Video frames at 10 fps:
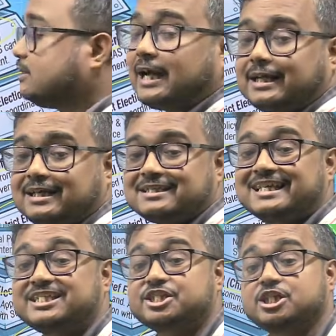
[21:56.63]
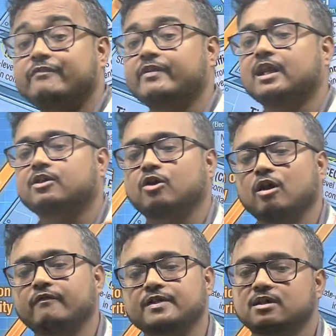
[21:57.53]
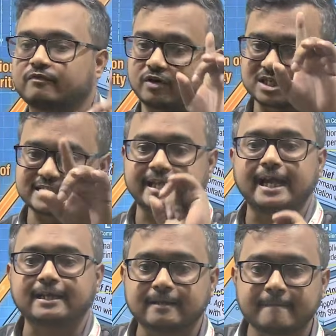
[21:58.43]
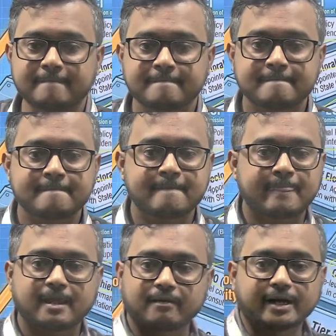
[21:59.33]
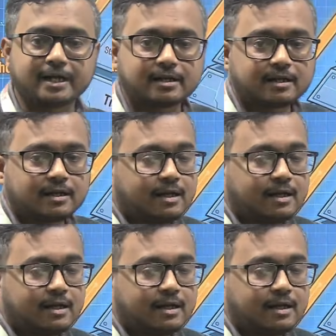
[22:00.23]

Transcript: that is Chief Electoral Officer for a state, right?